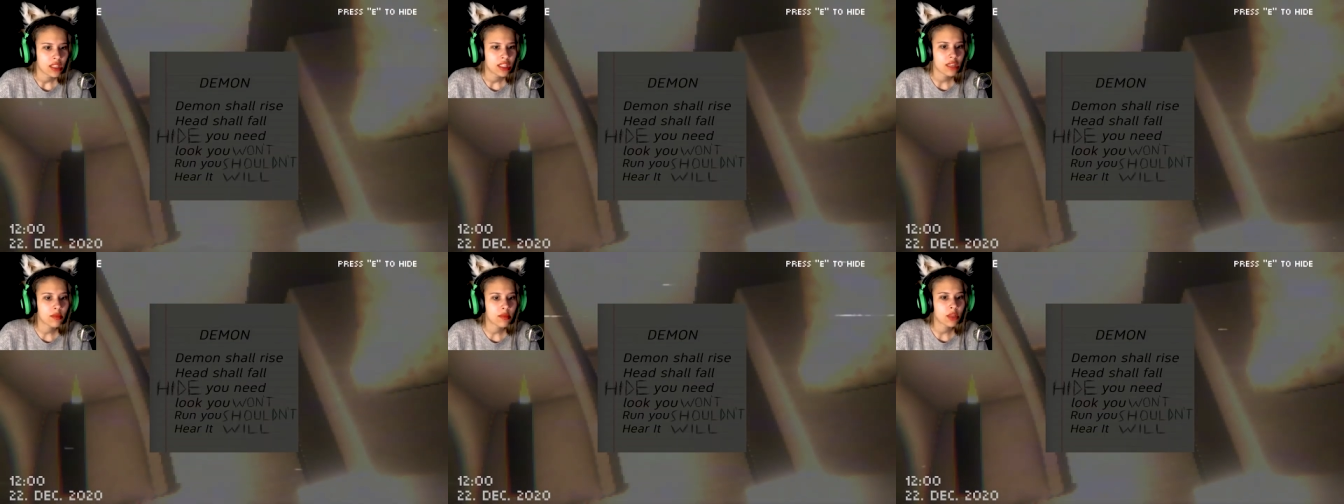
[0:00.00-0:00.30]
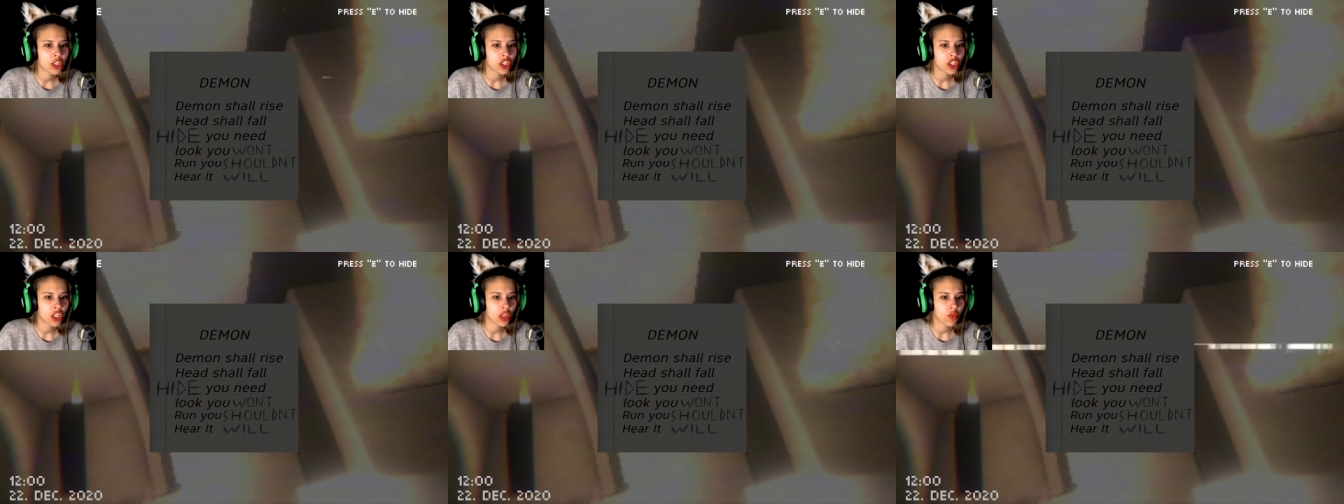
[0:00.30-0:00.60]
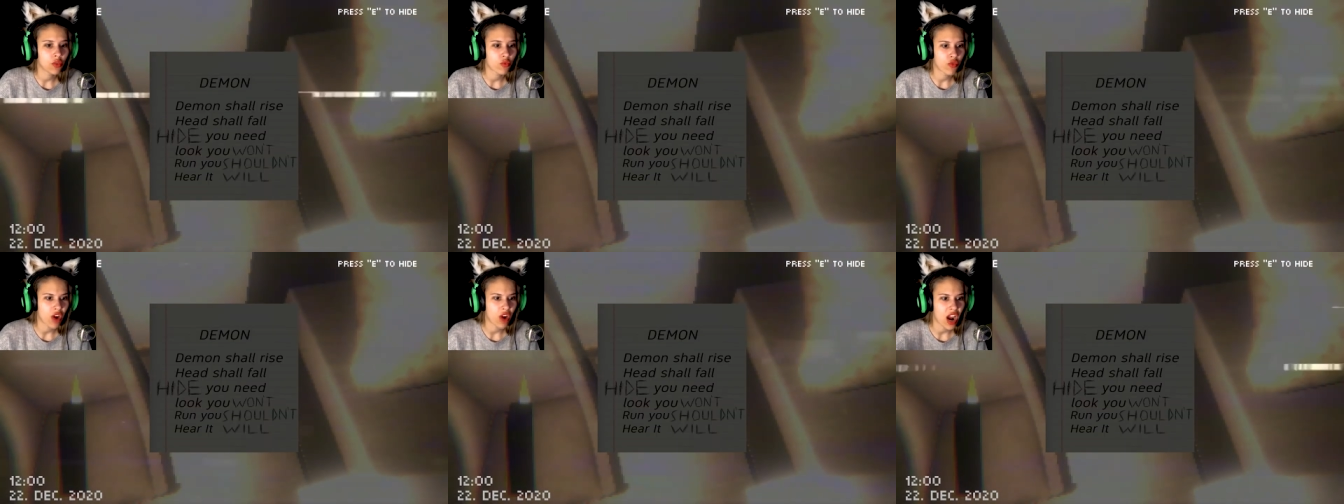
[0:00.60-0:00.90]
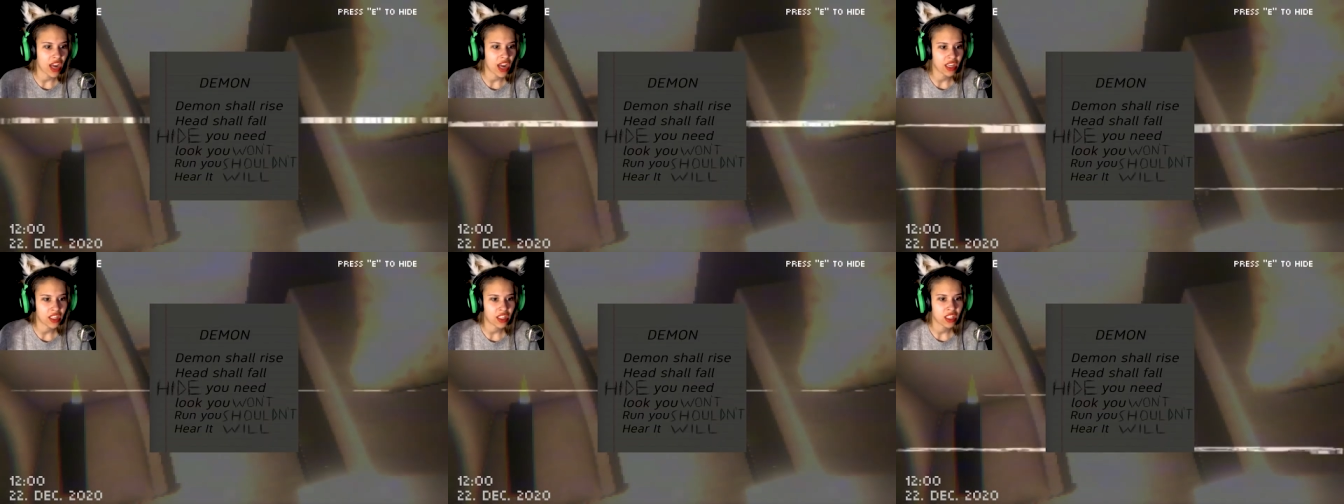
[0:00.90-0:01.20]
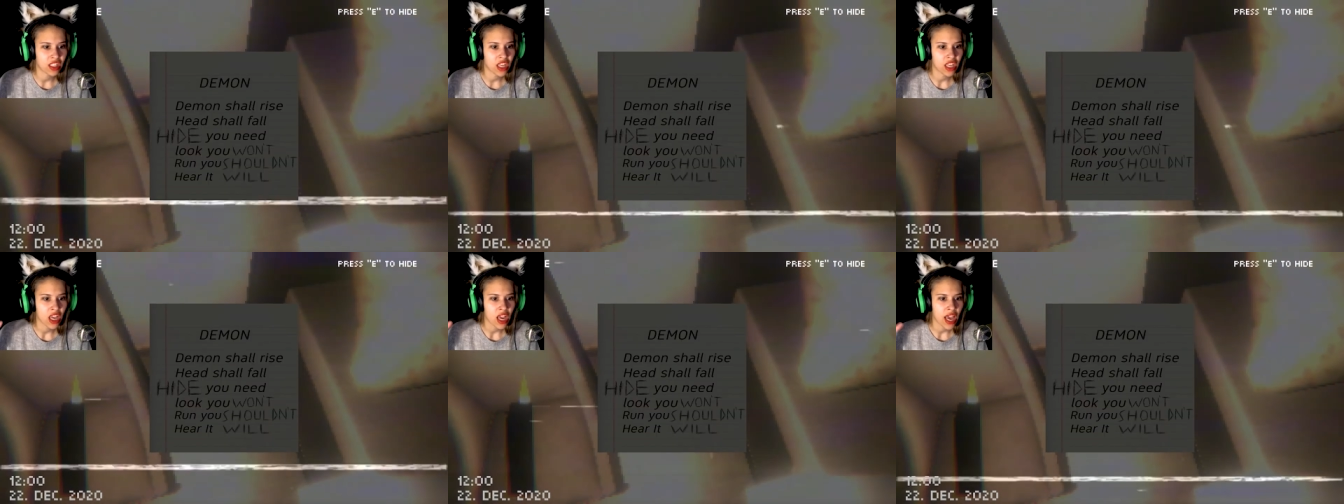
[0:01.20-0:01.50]
Demon shall
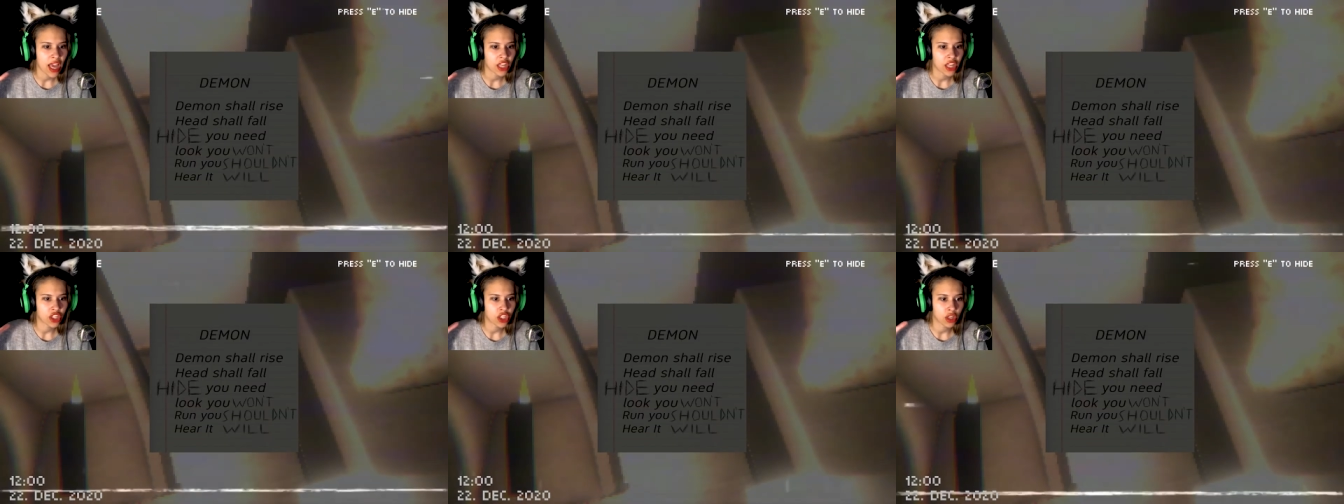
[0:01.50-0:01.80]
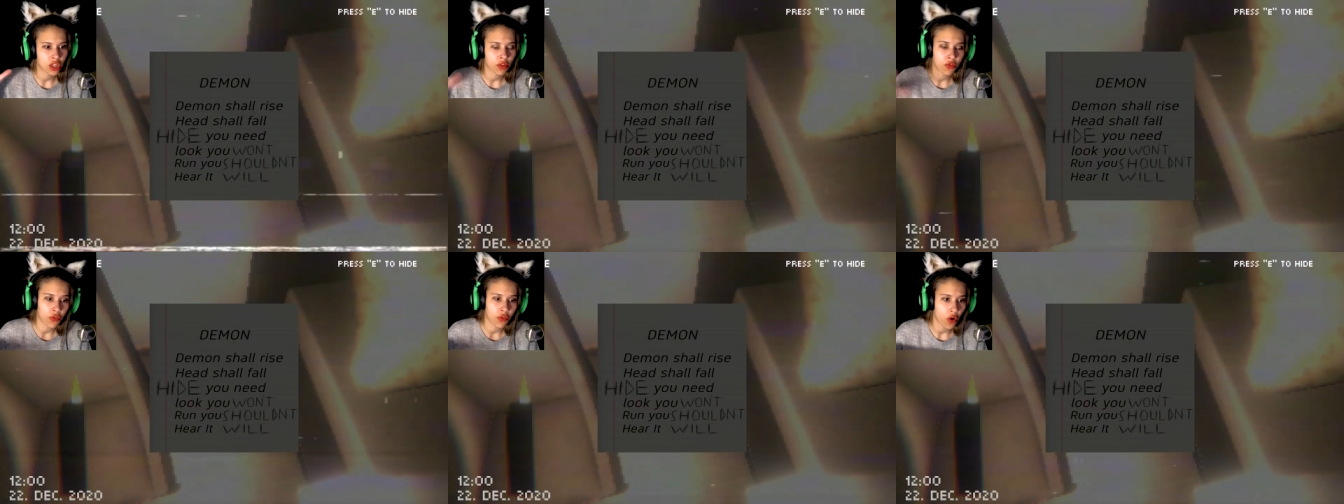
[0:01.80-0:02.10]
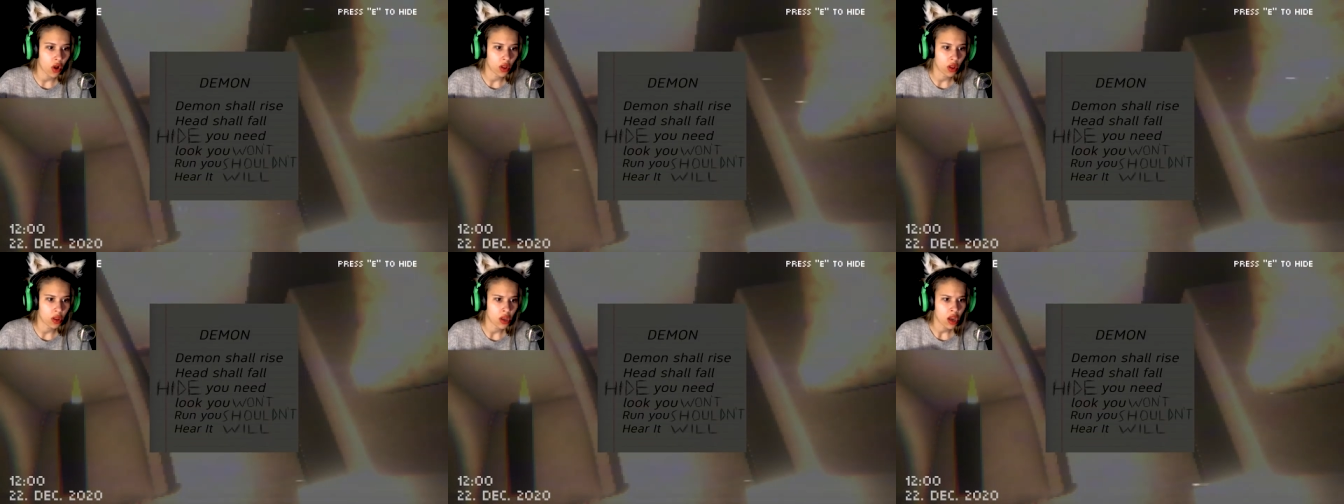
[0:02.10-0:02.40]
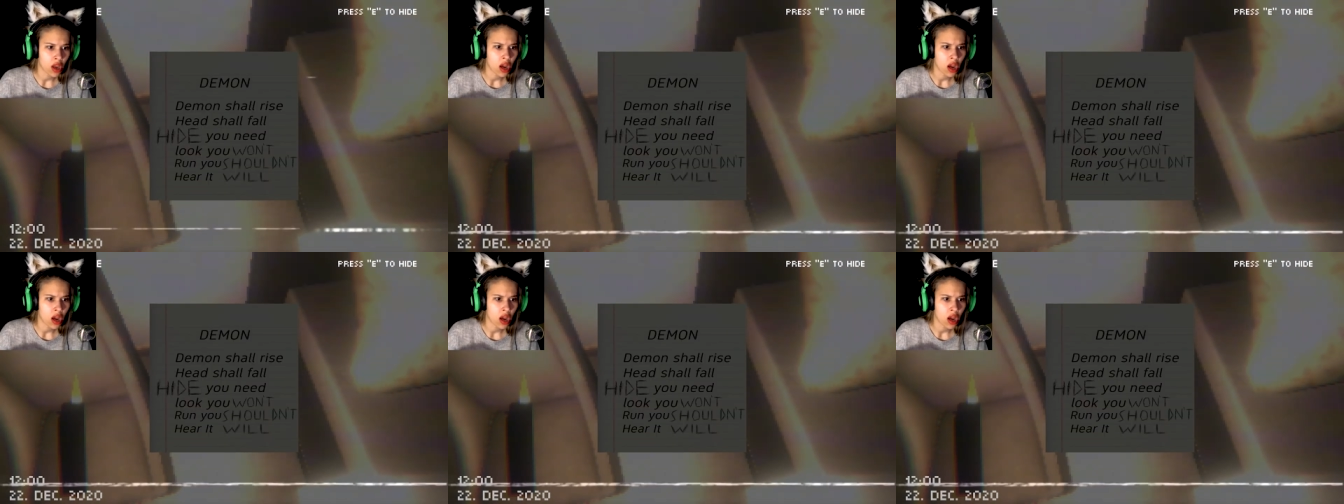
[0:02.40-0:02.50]
rise, head shall fall.